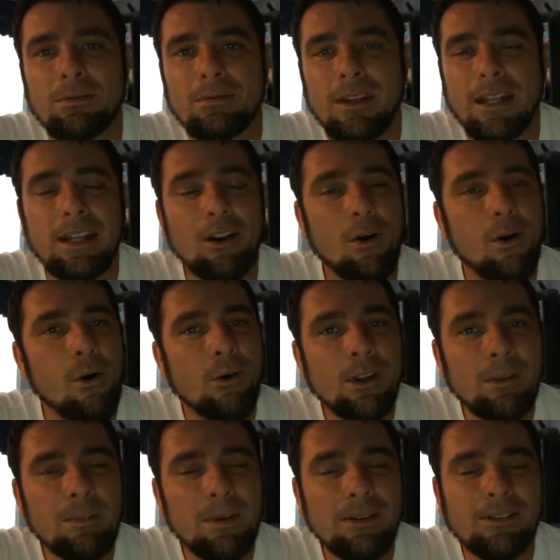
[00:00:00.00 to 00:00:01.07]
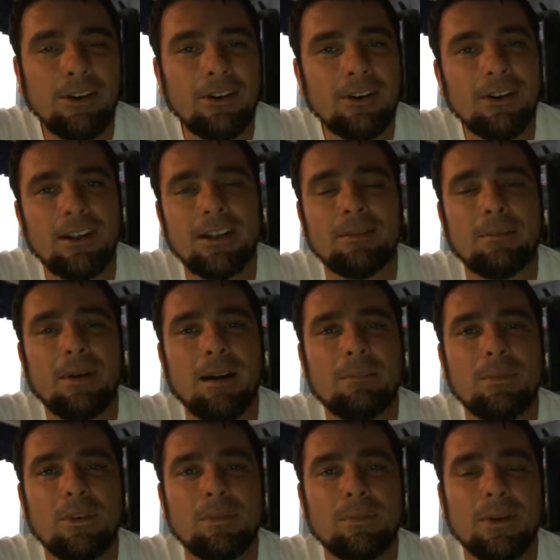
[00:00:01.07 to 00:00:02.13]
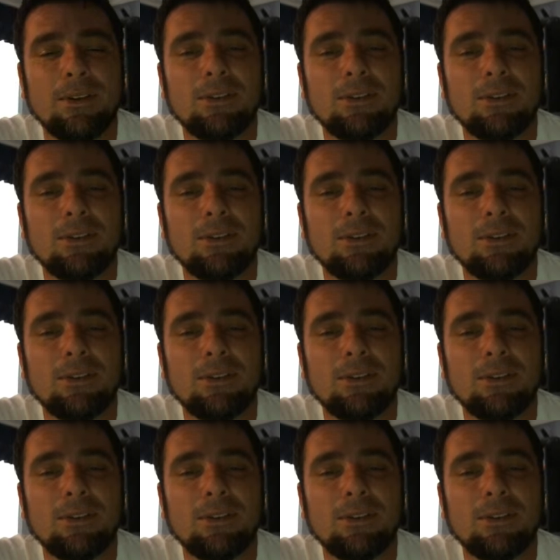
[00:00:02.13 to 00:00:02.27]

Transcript: They can only be circulated by movement.